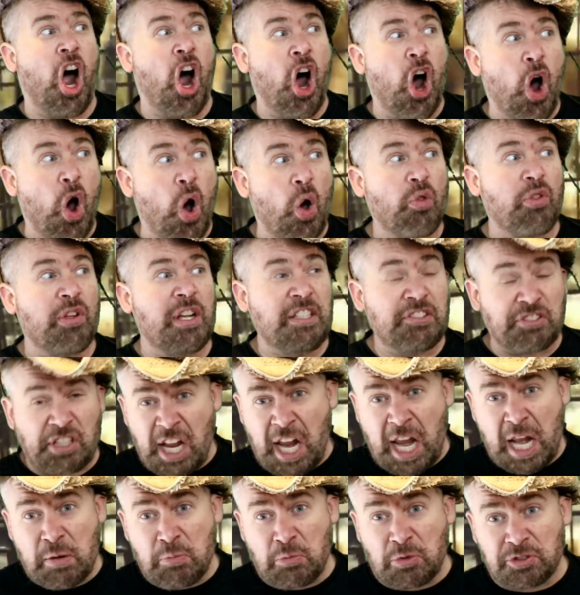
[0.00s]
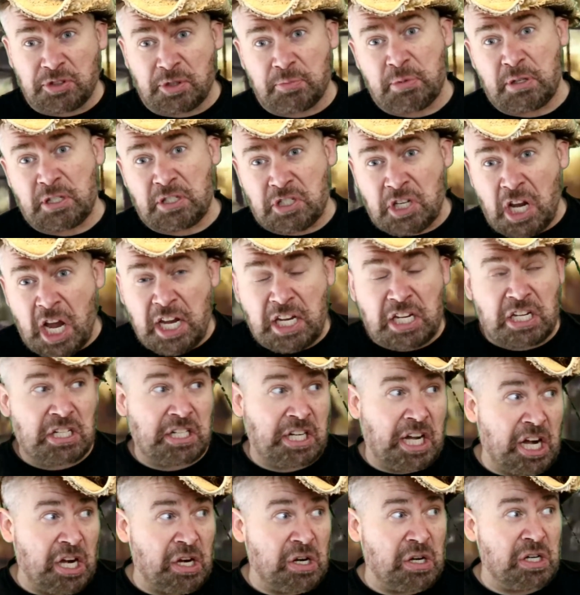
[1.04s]
all these animals have been
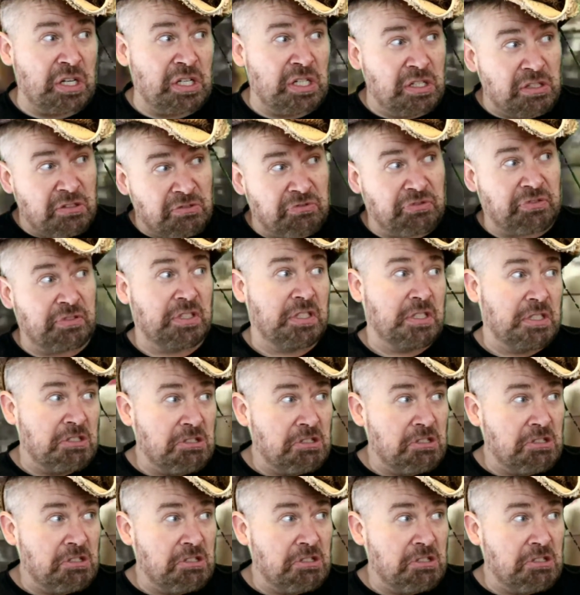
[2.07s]
taken care of.